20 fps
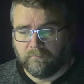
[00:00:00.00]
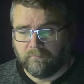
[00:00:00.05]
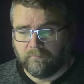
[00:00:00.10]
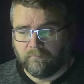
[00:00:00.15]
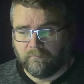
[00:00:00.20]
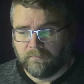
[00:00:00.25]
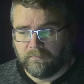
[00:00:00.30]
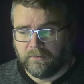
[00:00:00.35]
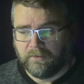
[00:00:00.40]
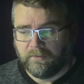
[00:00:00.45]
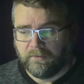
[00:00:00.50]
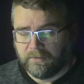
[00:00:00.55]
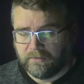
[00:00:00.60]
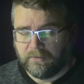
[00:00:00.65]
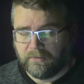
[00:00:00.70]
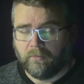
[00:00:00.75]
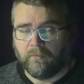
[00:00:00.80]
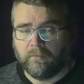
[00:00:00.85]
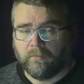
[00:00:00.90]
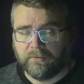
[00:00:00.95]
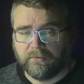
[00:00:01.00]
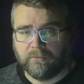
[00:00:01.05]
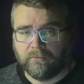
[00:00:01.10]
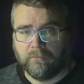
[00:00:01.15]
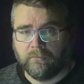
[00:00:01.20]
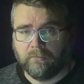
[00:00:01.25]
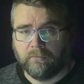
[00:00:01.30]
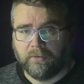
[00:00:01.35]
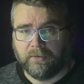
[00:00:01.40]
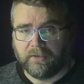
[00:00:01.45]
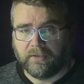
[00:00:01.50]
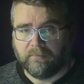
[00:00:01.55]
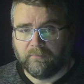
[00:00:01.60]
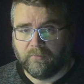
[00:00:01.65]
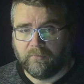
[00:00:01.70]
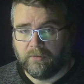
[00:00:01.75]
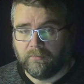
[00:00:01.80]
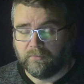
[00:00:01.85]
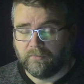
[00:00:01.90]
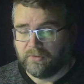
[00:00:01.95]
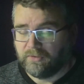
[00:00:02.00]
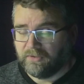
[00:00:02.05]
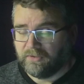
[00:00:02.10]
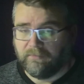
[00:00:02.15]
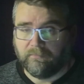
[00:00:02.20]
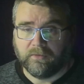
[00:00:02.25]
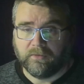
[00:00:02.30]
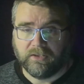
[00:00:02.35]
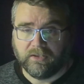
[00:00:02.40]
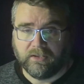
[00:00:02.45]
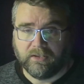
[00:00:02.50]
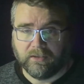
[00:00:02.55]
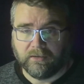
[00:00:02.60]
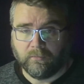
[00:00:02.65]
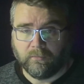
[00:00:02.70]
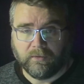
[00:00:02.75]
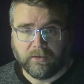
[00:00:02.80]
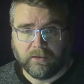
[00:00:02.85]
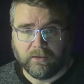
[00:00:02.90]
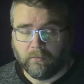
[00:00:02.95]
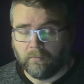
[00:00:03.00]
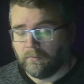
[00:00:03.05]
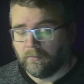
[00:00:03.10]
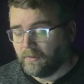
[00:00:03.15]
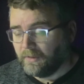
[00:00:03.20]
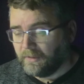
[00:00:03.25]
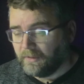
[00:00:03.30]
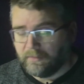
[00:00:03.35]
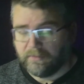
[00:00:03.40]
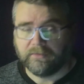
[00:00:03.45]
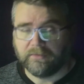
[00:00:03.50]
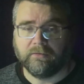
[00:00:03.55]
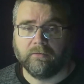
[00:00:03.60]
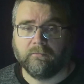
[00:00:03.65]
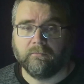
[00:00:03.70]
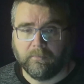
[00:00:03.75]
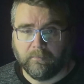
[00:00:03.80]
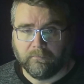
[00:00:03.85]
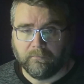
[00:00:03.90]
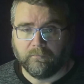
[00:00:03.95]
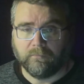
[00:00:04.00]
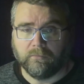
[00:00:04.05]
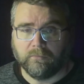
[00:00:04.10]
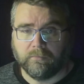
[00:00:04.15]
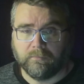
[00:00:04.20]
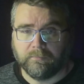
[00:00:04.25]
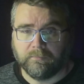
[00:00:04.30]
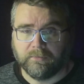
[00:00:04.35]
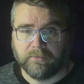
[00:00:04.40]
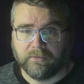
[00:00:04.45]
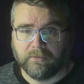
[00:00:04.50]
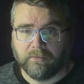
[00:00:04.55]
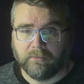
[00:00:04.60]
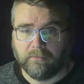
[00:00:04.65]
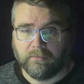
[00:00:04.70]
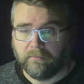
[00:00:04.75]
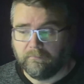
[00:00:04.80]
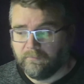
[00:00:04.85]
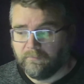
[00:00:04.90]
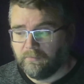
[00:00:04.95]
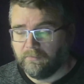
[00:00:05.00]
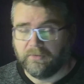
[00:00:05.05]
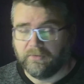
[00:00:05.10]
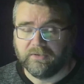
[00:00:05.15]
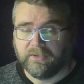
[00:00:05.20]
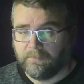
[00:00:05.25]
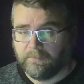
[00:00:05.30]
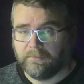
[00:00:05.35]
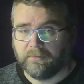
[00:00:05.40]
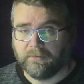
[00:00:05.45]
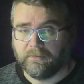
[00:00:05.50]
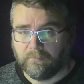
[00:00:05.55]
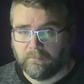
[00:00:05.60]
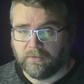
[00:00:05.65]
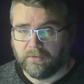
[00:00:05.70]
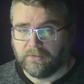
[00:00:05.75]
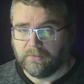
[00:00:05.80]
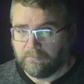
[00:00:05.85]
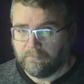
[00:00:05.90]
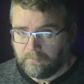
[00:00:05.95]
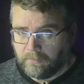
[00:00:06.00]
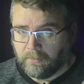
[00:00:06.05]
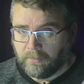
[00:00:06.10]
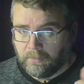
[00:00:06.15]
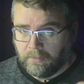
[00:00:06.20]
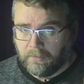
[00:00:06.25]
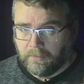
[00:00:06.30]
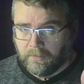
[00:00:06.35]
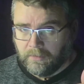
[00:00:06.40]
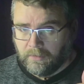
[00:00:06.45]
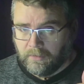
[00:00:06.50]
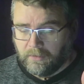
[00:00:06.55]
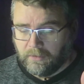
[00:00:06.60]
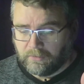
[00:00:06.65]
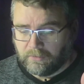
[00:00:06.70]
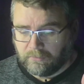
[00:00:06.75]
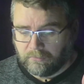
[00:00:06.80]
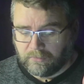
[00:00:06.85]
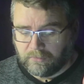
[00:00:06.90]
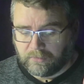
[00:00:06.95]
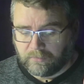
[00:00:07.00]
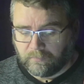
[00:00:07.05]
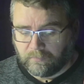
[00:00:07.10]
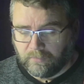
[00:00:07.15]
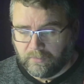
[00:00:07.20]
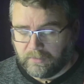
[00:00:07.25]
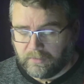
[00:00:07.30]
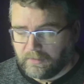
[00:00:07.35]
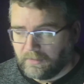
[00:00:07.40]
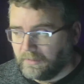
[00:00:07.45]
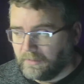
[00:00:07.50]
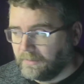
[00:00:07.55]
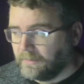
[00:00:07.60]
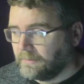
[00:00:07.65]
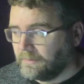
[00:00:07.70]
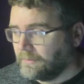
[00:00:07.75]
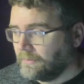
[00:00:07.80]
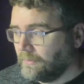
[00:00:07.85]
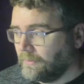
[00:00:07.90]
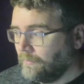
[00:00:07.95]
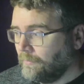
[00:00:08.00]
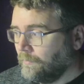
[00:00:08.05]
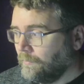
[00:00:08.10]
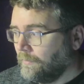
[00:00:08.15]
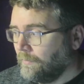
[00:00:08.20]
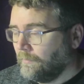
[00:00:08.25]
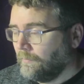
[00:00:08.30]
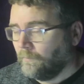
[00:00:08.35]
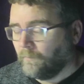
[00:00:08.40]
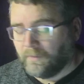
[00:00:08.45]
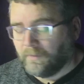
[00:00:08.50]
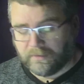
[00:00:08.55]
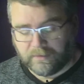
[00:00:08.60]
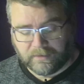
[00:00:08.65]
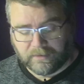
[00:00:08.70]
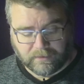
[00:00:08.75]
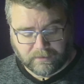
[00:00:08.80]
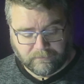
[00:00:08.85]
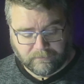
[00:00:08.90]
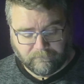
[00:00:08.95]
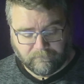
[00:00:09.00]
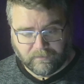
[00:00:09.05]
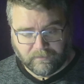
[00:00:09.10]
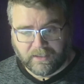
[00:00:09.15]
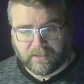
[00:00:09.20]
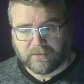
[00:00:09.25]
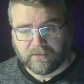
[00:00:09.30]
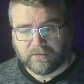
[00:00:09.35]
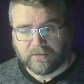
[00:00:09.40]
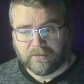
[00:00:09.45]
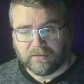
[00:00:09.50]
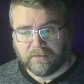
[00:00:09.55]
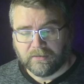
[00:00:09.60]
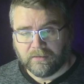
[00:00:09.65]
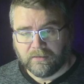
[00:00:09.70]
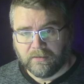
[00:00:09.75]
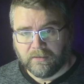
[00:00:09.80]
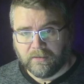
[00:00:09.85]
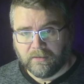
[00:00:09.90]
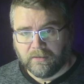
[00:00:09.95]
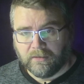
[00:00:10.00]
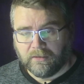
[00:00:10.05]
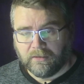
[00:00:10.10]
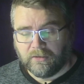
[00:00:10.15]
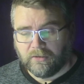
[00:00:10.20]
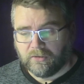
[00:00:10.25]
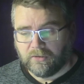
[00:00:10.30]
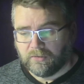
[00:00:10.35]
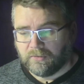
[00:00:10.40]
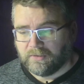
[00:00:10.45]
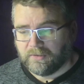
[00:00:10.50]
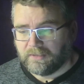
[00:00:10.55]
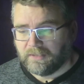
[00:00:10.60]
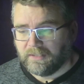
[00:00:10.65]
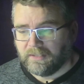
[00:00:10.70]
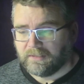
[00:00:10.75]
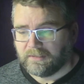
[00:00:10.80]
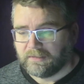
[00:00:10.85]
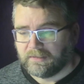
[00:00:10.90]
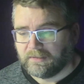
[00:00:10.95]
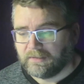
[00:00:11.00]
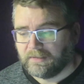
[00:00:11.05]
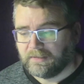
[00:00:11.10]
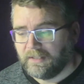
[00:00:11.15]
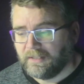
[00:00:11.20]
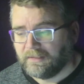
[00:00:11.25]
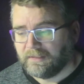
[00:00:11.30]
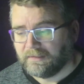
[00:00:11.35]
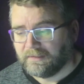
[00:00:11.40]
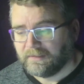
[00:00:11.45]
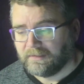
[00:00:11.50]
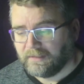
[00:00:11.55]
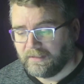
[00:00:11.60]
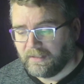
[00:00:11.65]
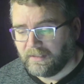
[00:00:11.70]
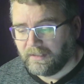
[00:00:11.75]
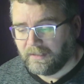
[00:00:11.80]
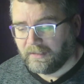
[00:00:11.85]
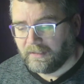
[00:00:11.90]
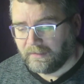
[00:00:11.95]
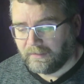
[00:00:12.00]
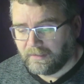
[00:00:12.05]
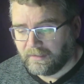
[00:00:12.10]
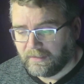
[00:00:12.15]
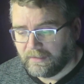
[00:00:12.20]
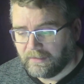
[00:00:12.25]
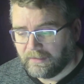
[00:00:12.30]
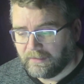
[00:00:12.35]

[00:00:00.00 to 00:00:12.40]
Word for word: did this whole install on a computer which has never seen Arduino or any of this software before. So if you're in the same situation, it should just work. So once it's flashed, you should start then seeing the